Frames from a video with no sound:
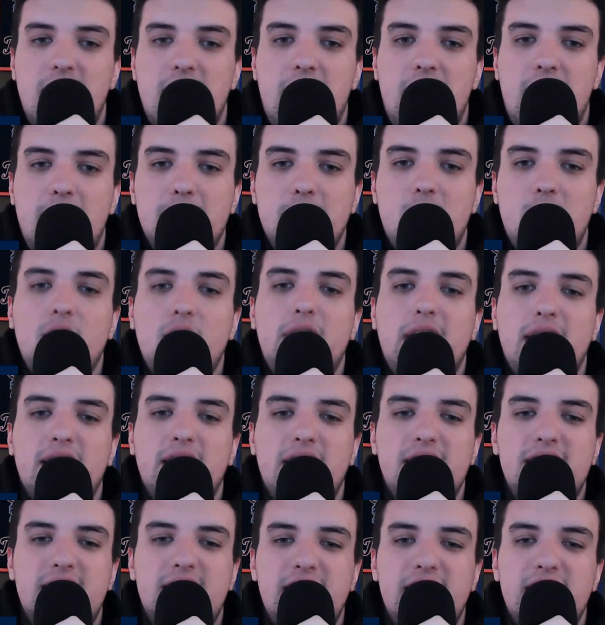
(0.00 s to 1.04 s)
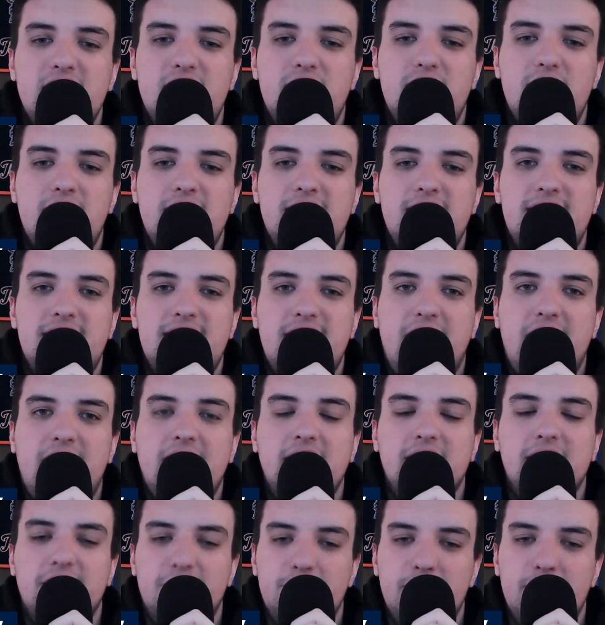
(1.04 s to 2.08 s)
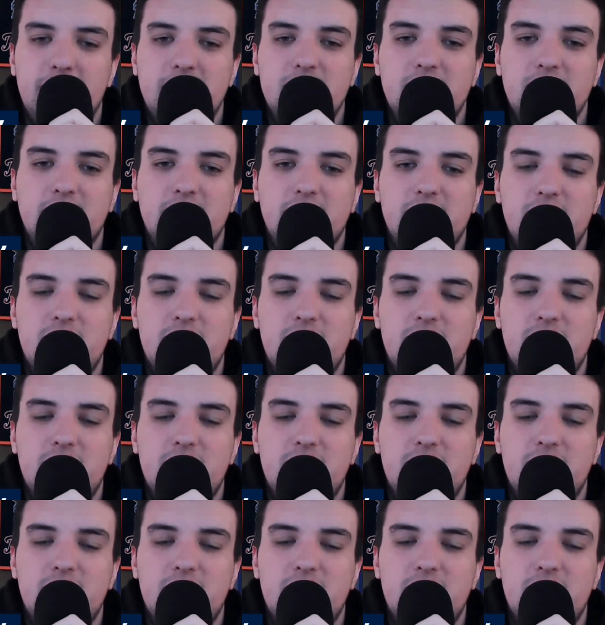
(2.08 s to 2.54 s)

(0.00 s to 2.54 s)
Okay, let's get into his style of pitching,